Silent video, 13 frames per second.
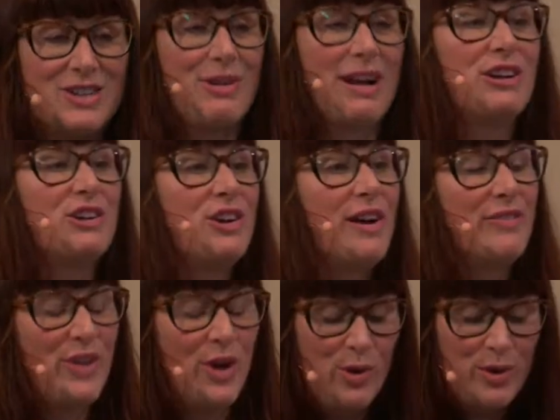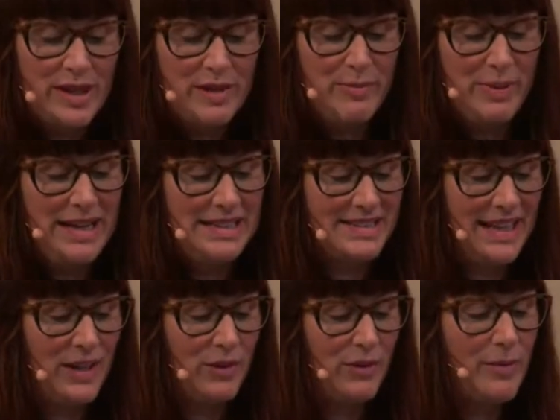director of the Oakland Peace
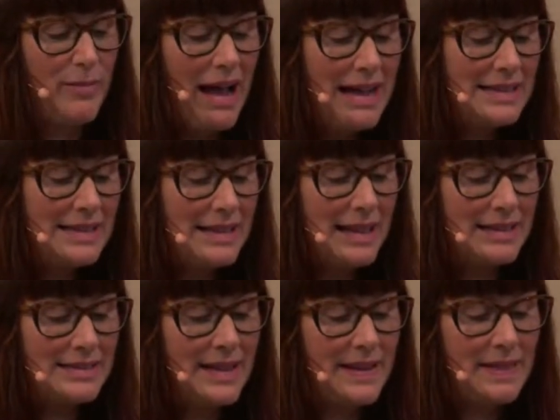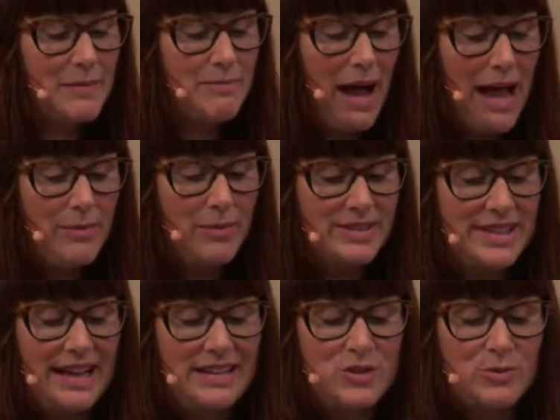Center, reminded us that the Bible
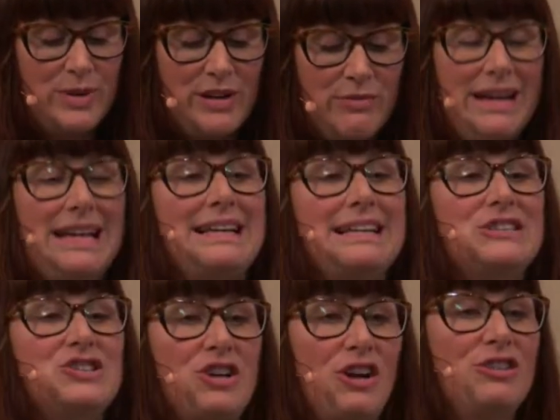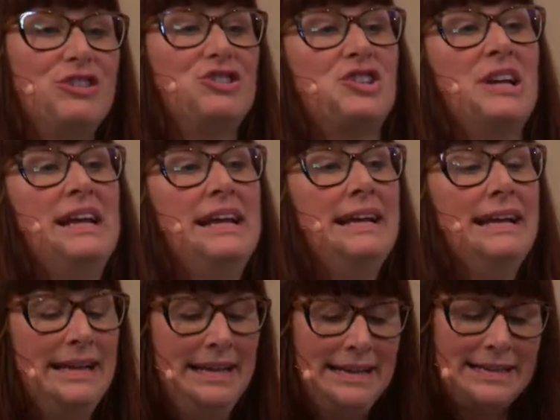text we read in church
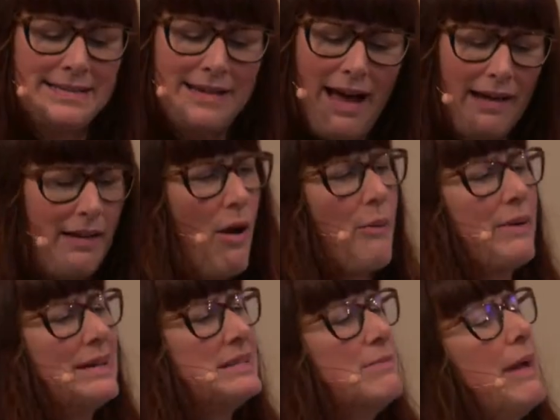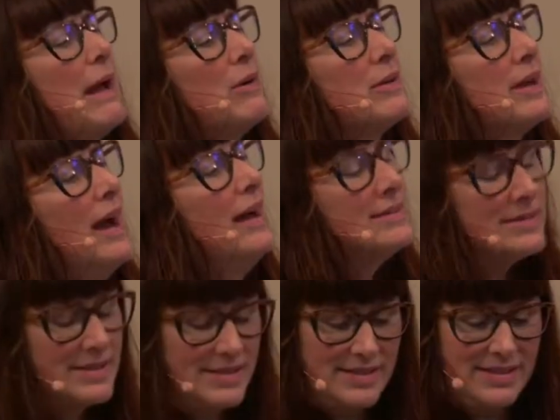is not always about
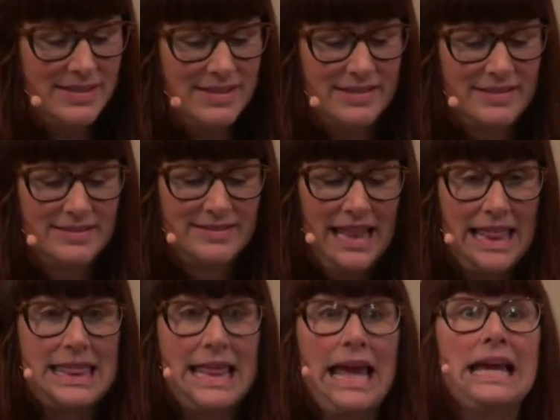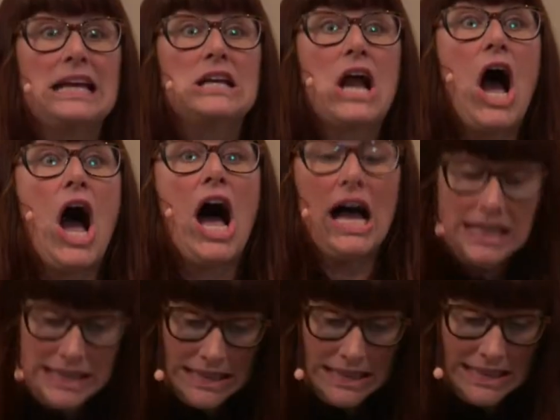us, thank God,